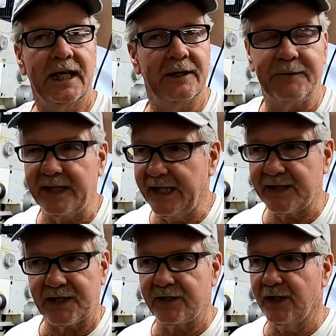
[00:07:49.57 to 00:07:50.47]
If he
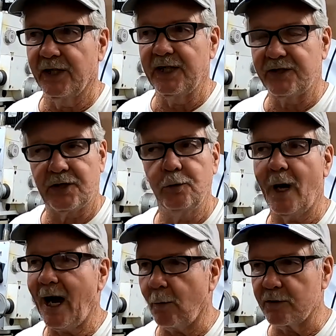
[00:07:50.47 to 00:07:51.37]
gets it done in 2
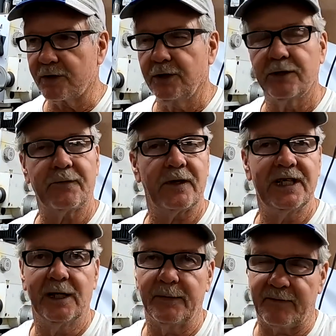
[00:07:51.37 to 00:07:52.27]
hours, good for
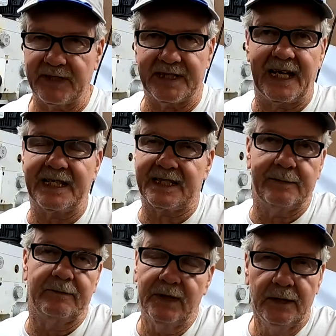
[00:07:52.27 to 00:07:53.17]
him. If it takes
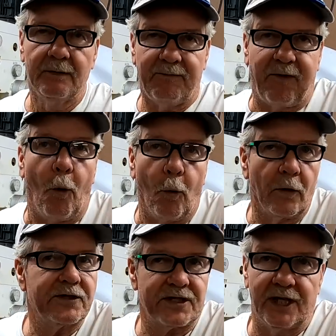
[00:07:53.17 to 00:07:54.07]
him
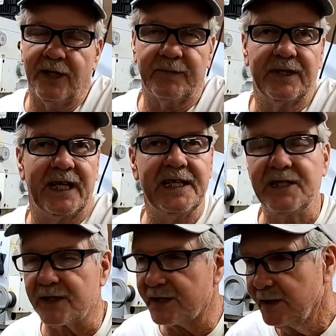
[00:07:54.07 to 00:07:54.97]
4 something, he
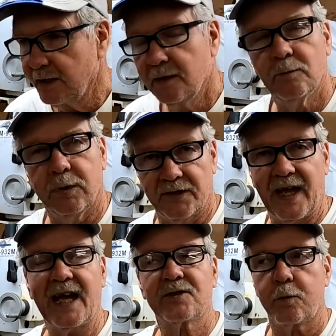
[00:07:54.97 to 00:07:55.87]
just. But
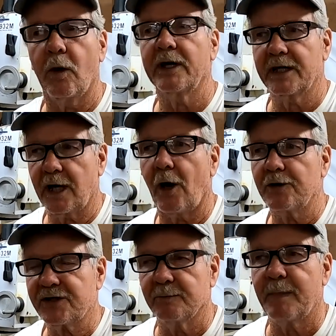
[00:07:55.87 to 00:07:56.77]
that's what it
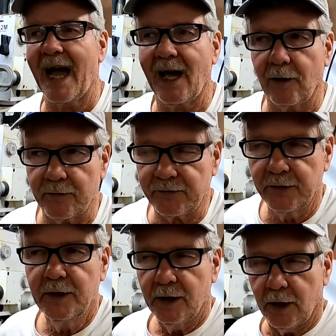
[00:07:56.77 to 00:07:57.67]
costs to balance
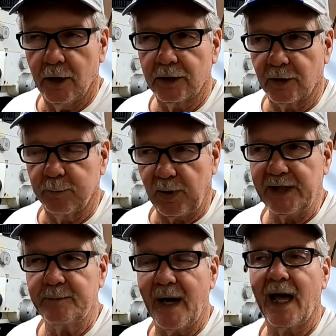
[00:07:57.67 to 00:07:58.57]
a
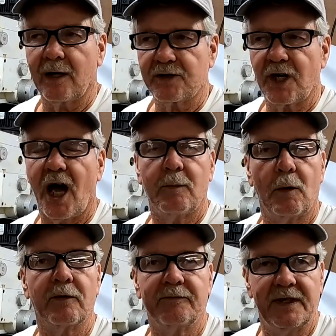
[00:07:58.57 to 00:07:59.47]
complete balance job
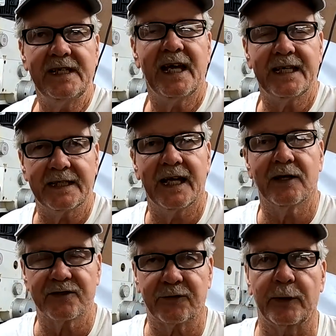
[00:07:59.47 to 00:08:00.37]
on a V8 now
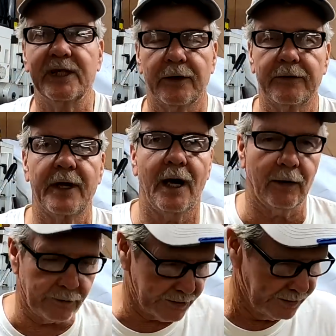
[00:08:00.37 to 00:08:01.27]
is
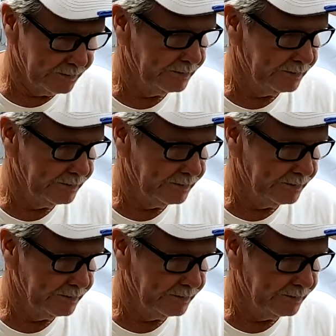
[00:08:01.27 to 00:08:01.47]
$300.